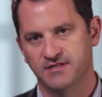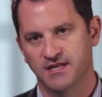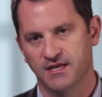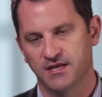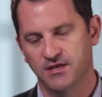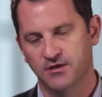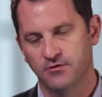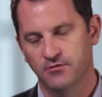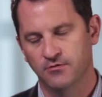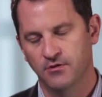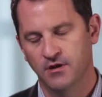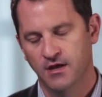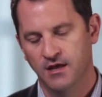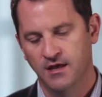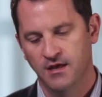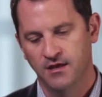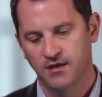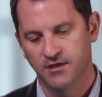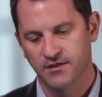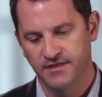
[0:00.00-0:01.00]

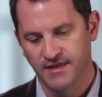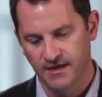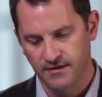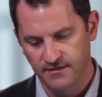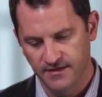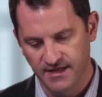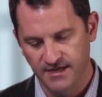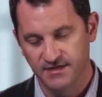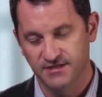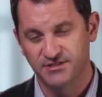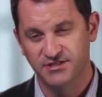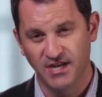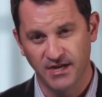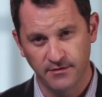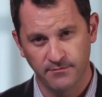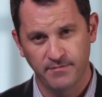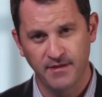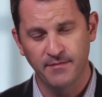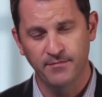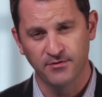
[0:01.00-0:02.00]

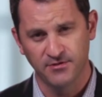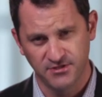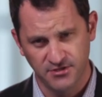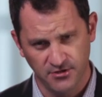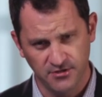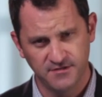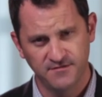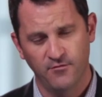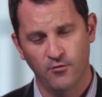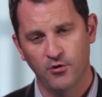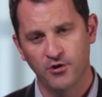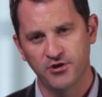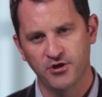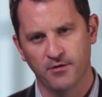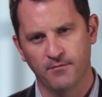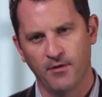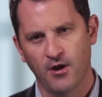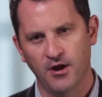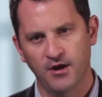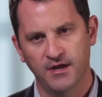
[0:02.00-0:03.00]
that people search for in
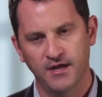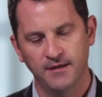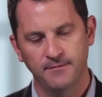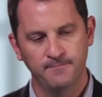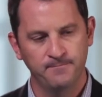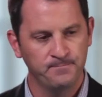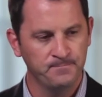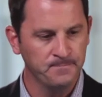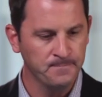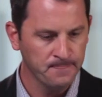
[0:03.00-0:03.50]
your market,